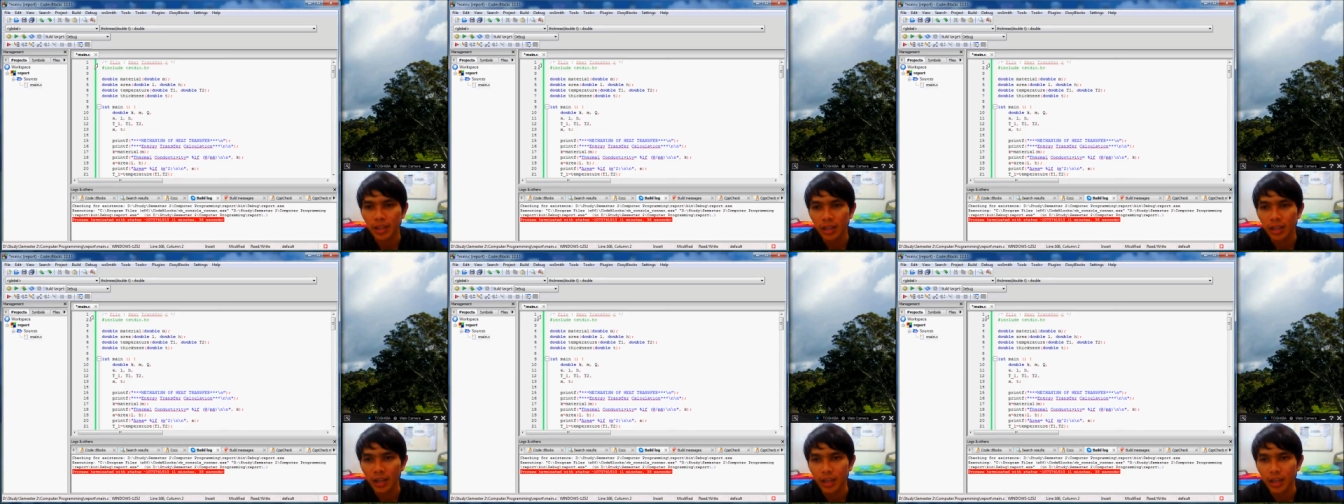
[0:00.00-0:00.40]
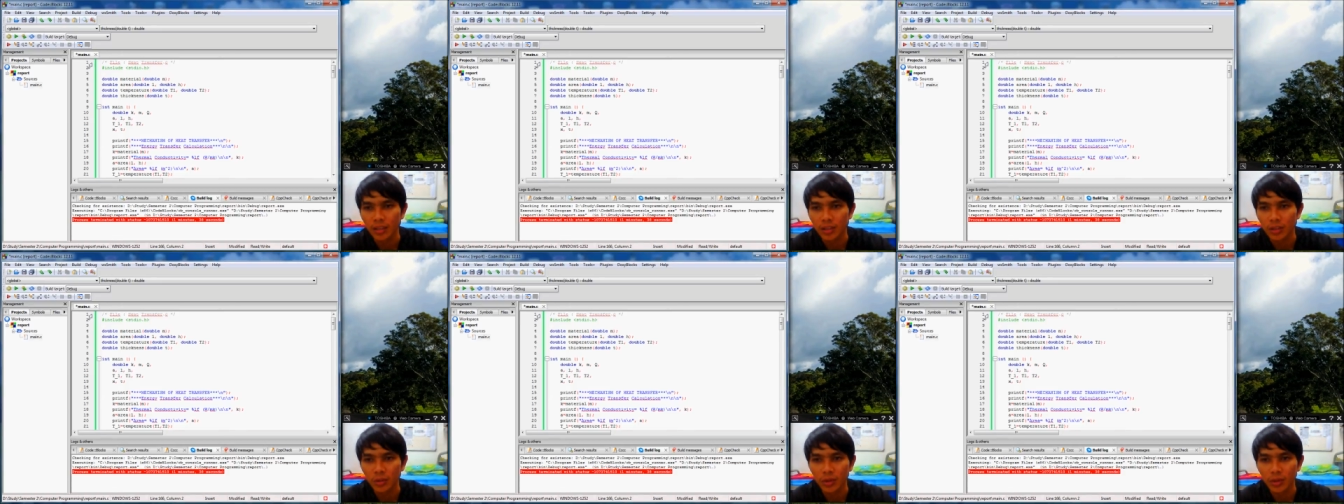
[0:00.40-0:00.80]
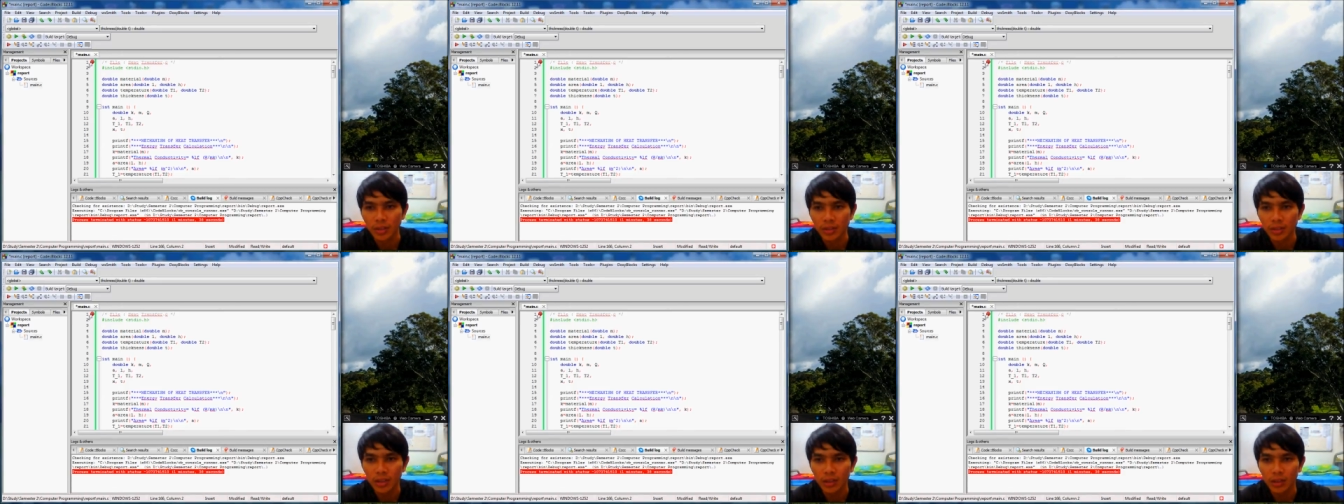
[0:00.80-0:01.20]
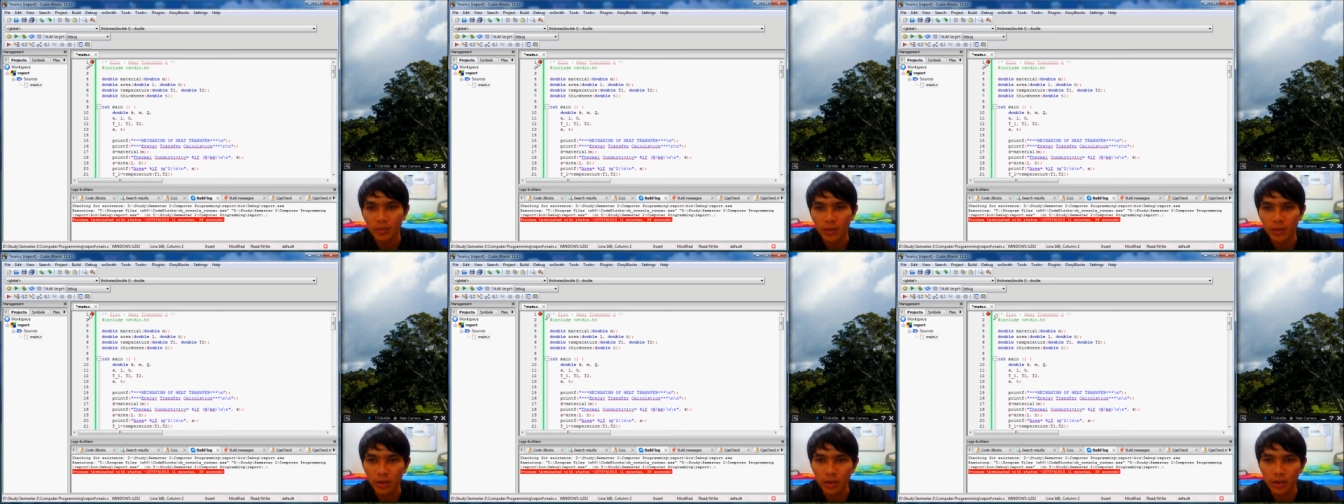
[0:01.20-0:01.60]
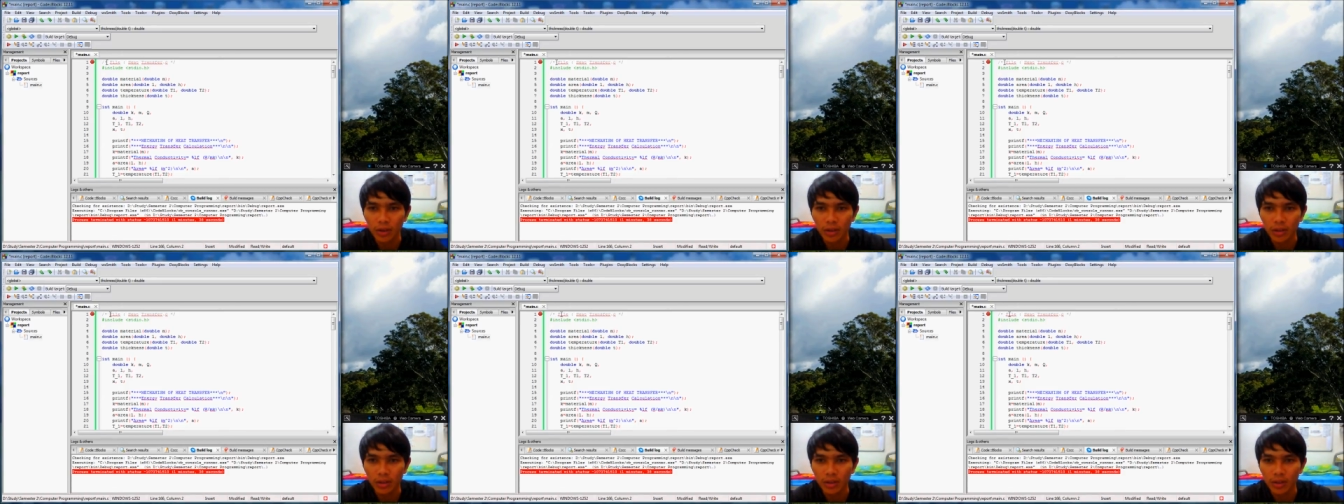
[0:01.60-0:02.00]
As you can see, for
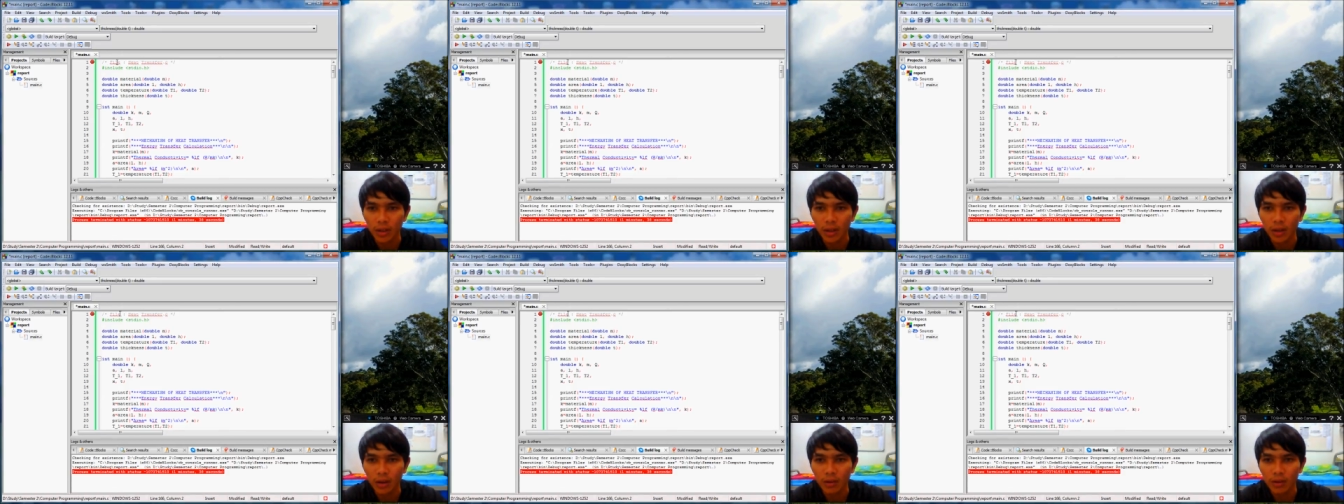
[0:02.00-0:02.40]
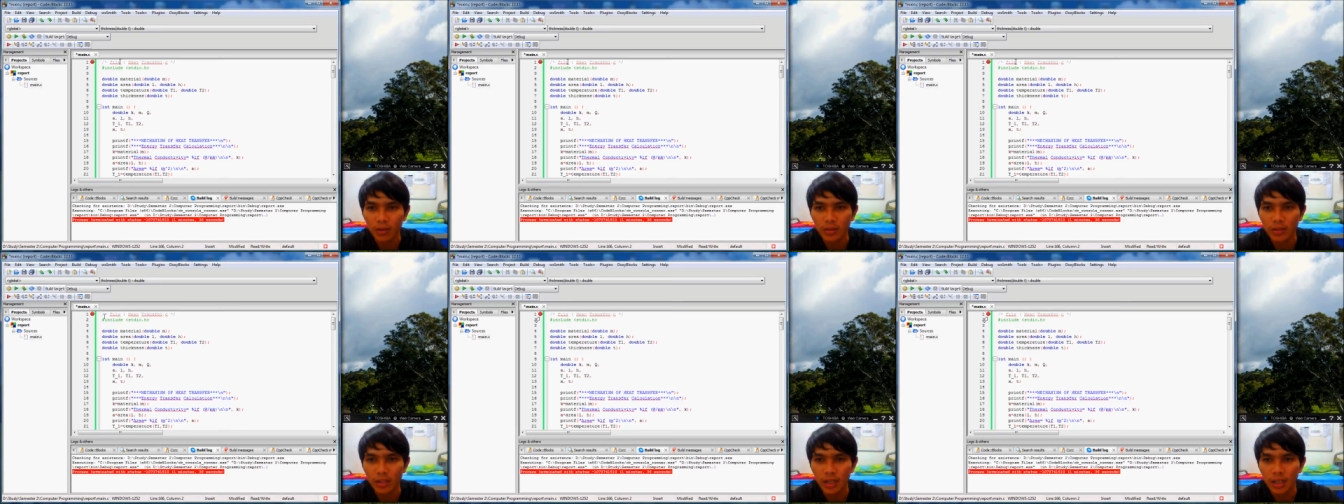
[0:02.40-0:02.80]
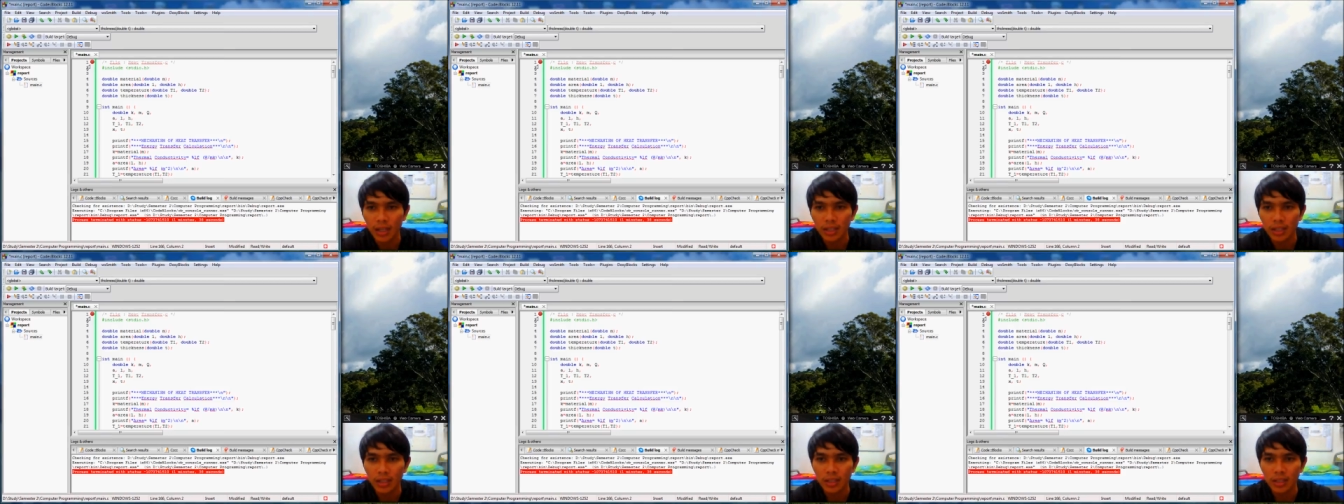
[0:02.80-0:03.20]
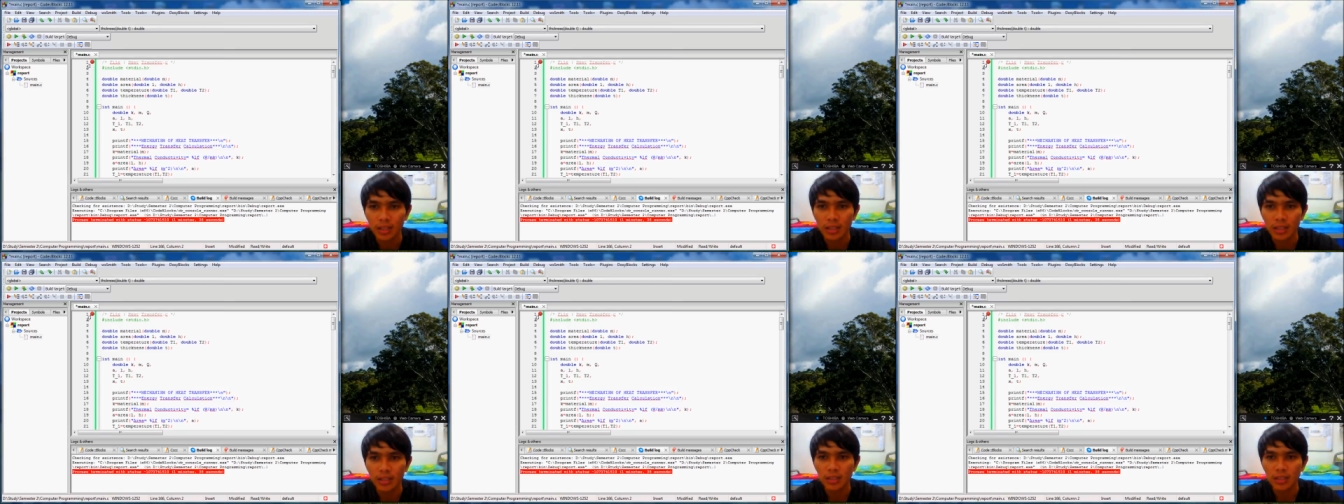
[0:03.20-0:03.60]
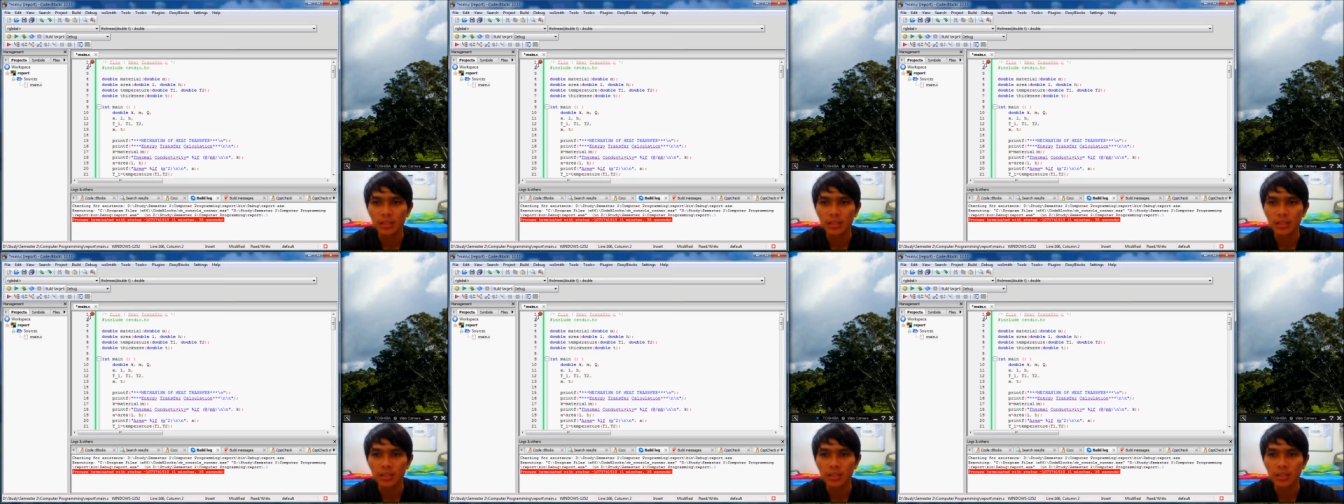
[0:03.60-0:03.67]
first line, this is